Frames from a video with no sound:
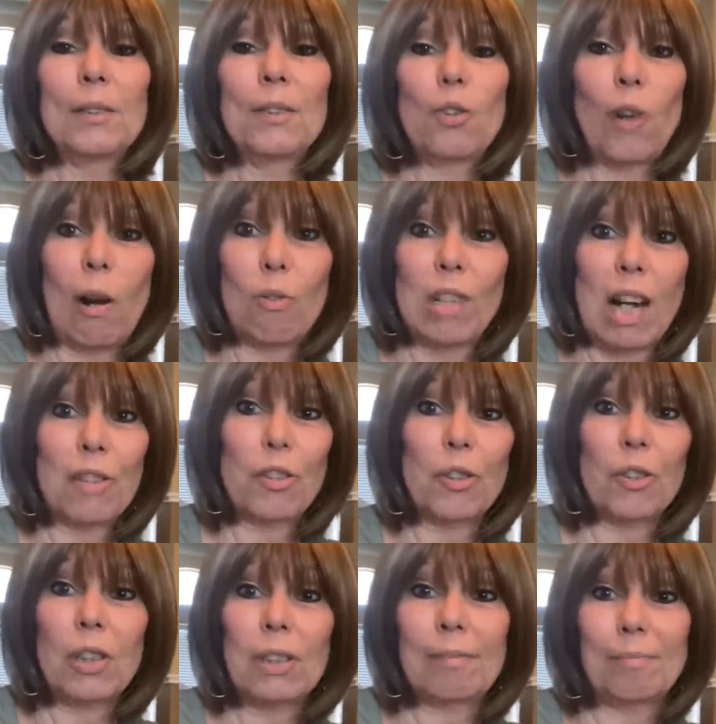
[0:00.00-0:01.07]
grout
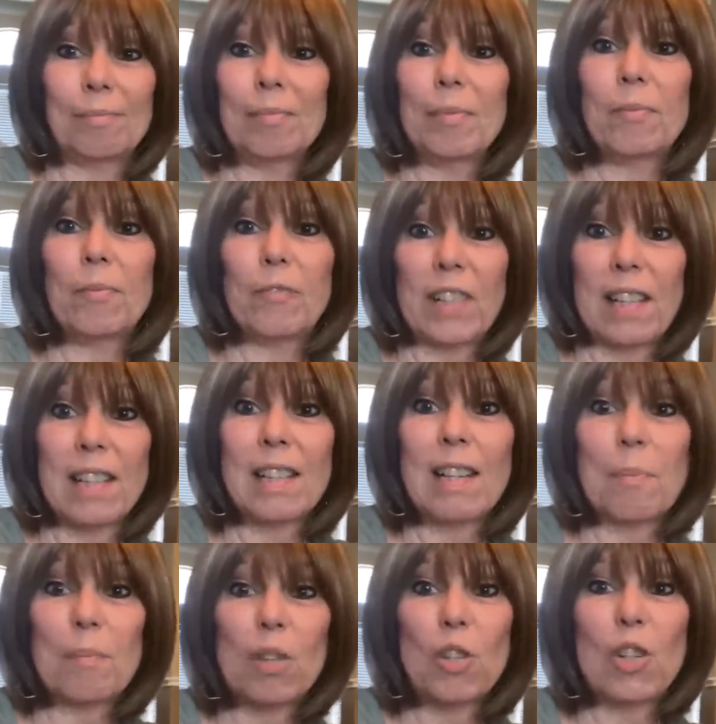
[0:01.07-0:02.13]
doctor fixes
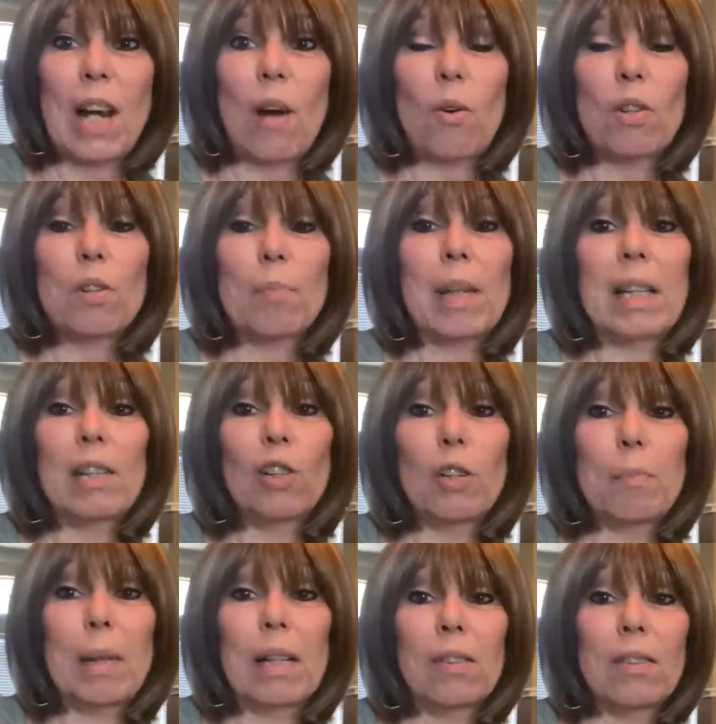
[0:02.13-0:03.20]
up the shower to make it
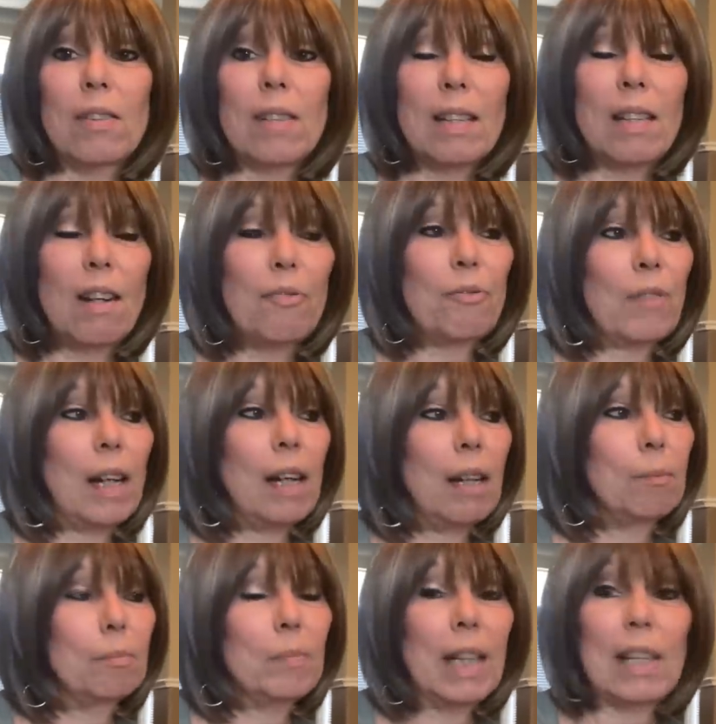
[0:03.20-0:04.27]
look better and stuff.
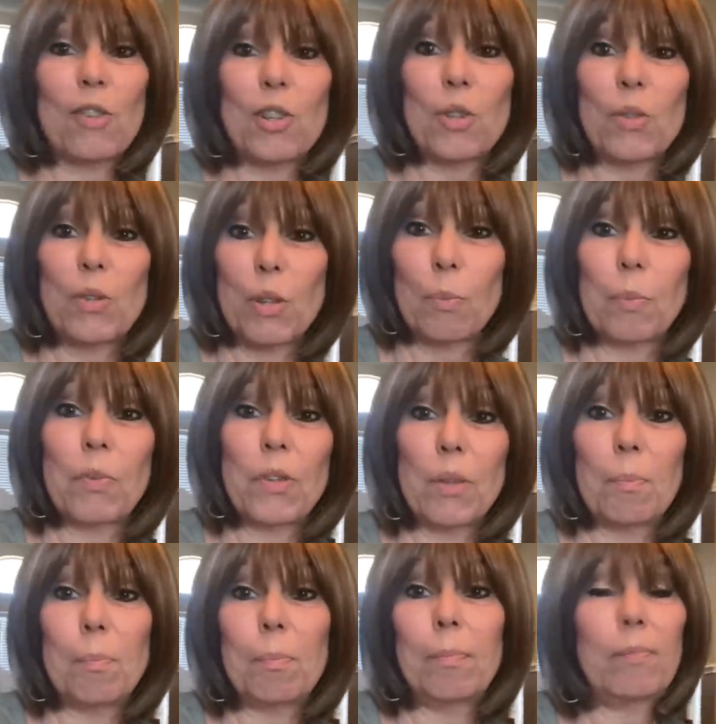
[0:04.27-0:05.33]
Um, then I'll show you
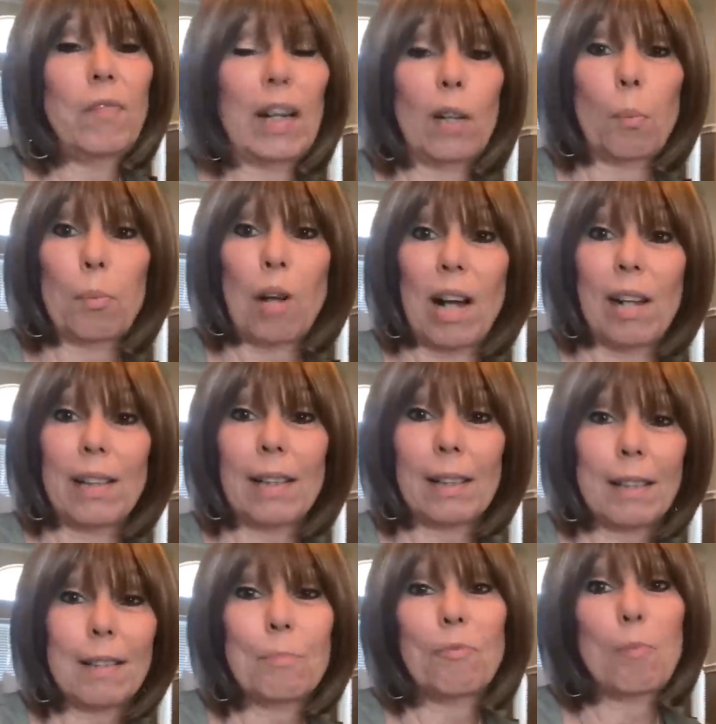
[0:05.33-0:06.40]
the final
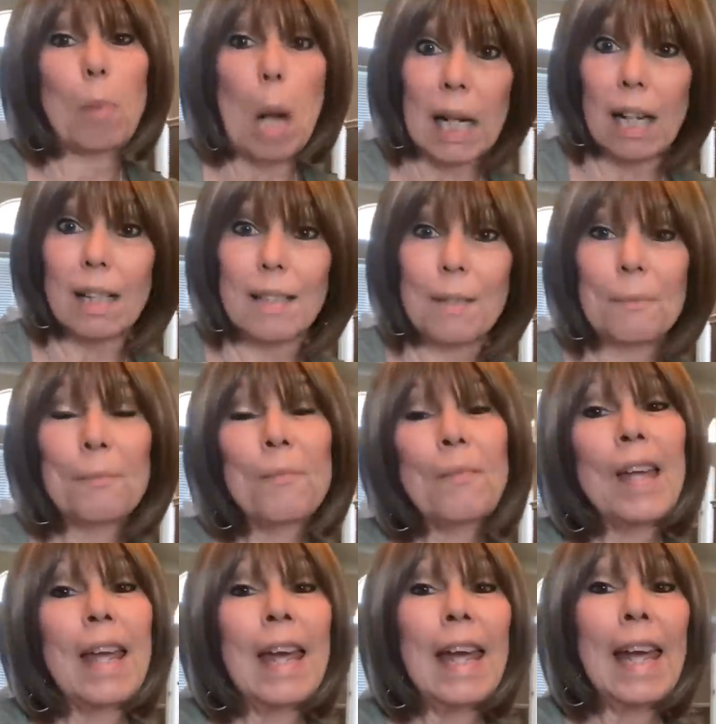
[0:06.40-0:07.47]
product. product.
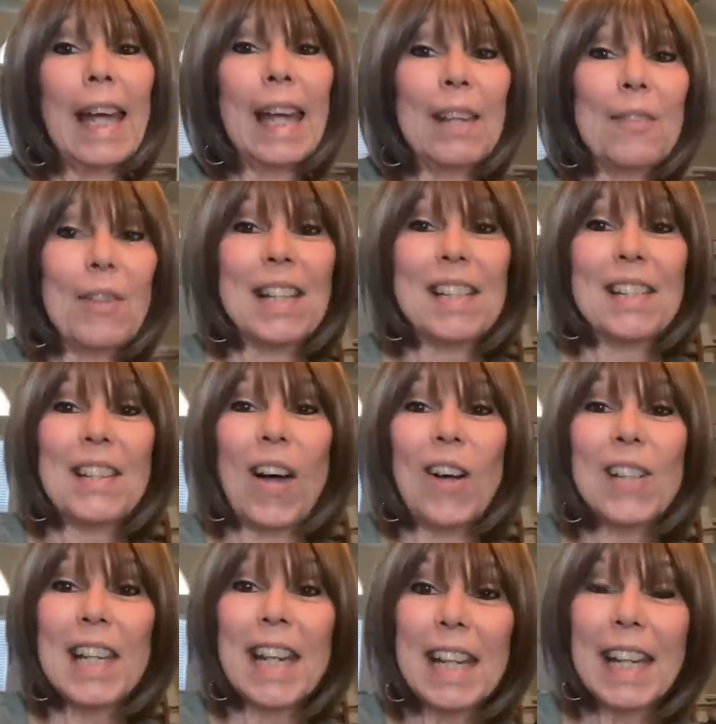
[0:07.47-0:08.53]
Anyways, y'all
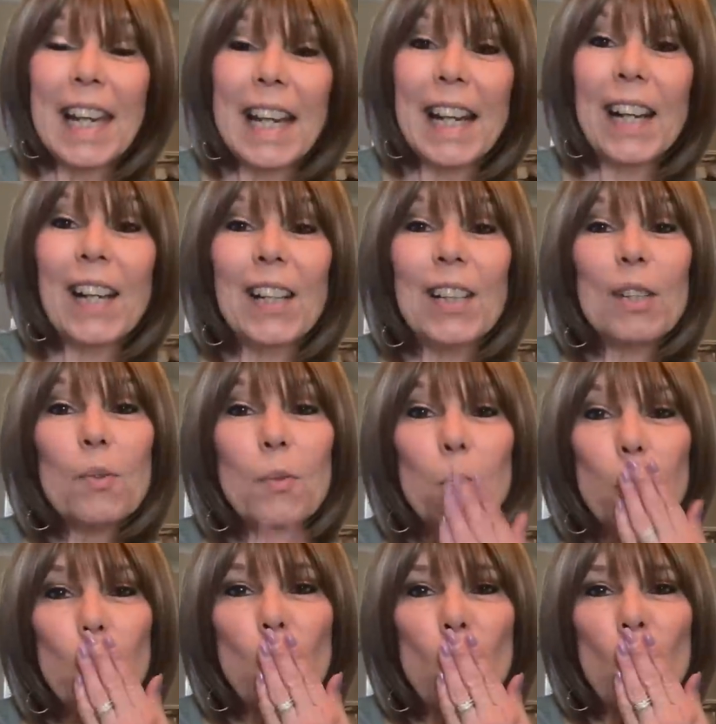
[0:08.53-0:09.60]
take care.
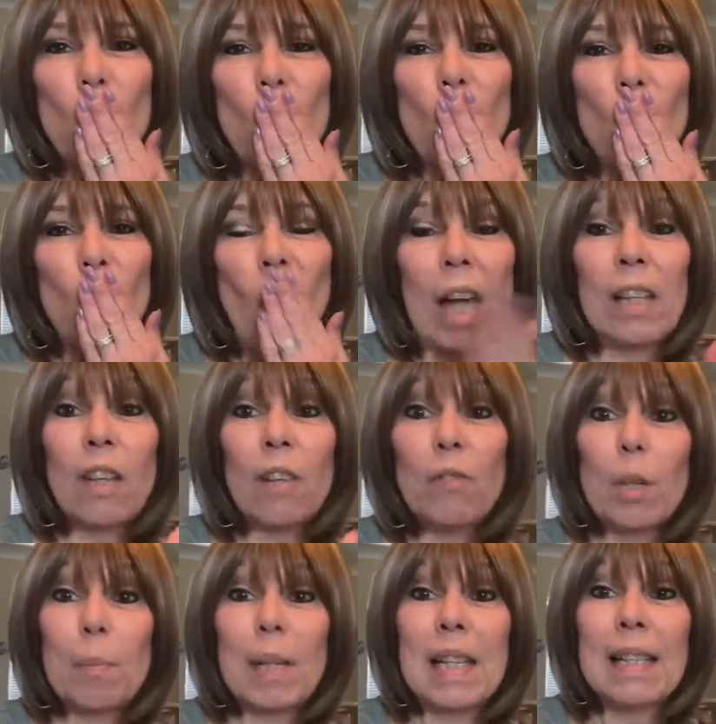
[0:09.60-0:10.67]
Mm, I love you
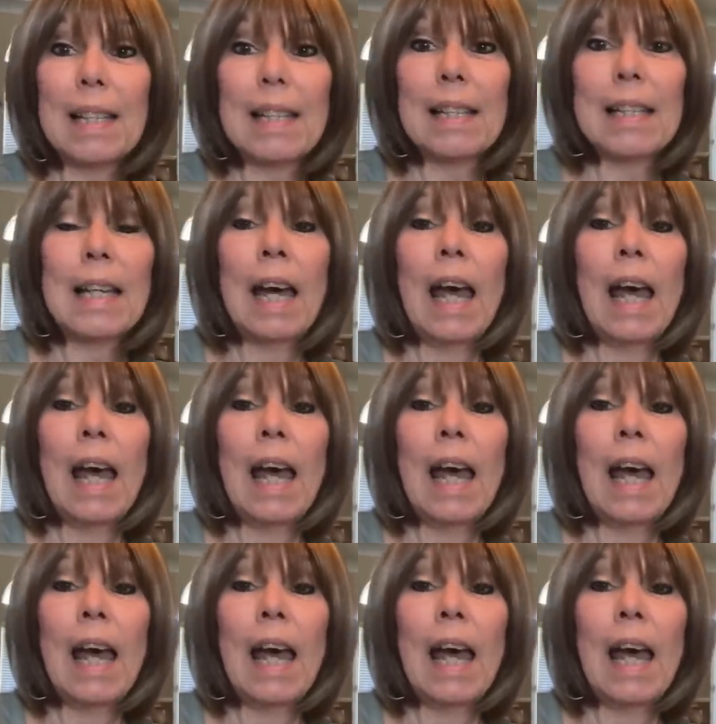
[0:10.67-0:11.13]
to pieces.